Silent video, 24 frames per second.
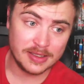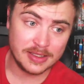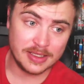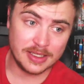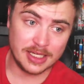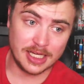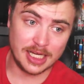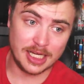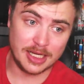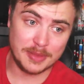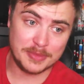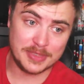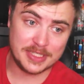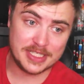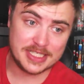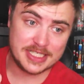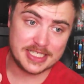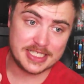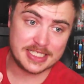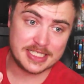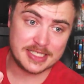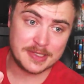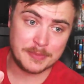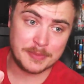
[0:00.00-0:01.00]
But this
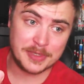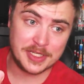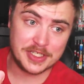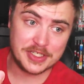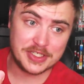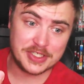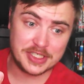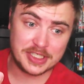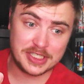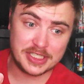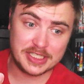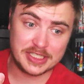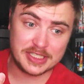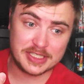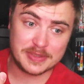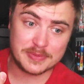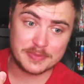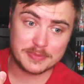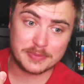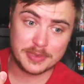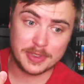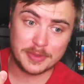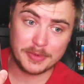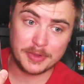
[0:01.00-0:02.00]
is Tamishi. It's
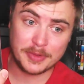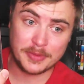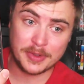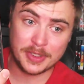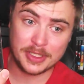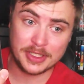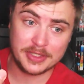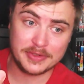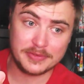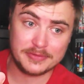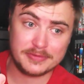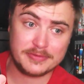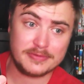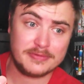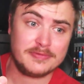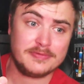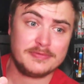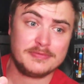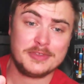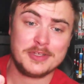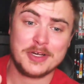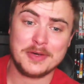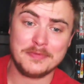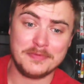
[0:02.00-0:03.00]
probably one of the
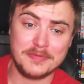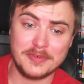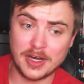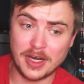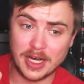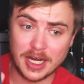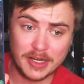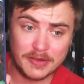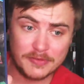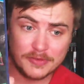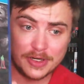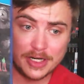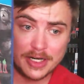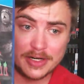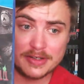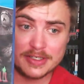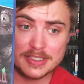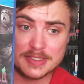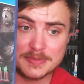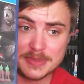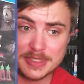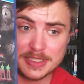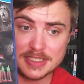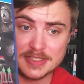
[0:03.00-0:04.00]
top 5
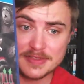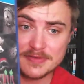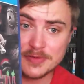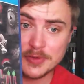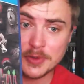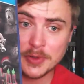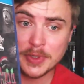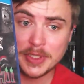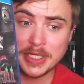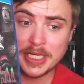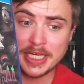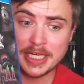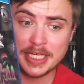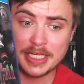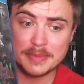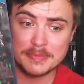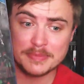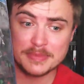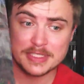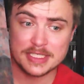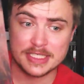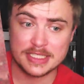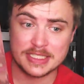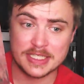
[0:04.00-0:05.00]
rarest PS4
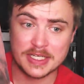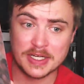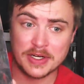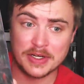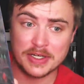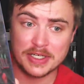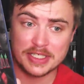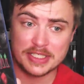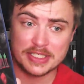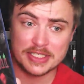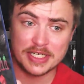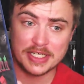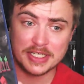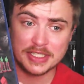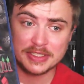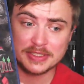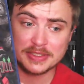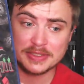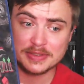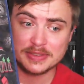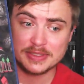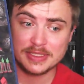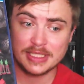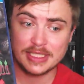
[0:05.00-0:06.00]
games. It's a horror
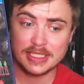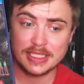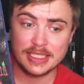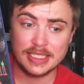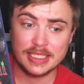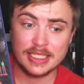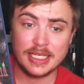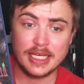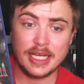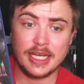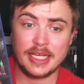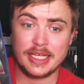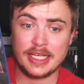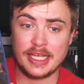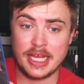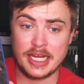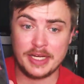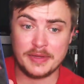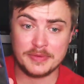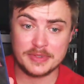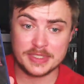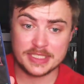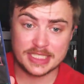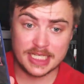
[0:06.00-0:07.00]
title. Again, it
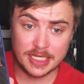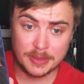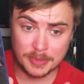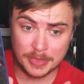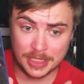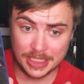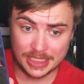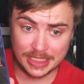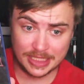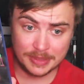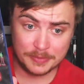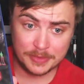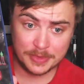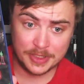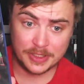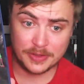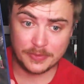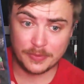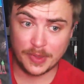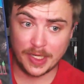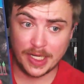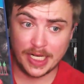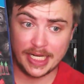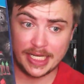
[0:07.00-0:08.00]
was done by Limited
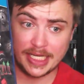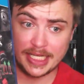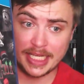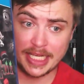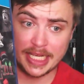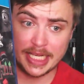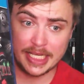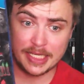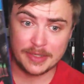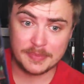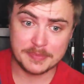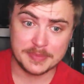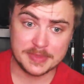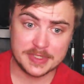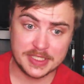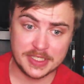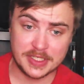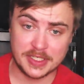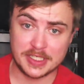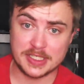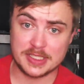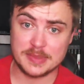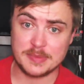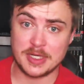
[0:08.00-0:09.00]
Rare Games. You
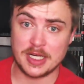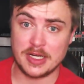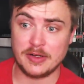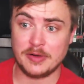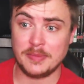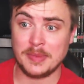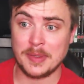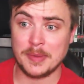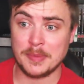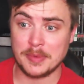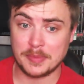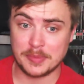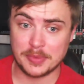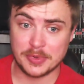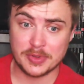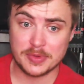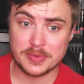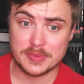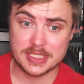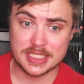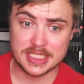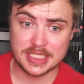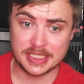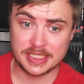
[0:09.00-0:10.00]
guys might remember
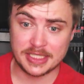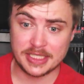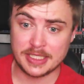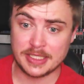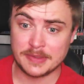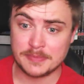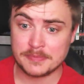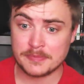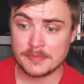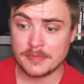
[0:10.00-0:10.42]
Poop Slinger.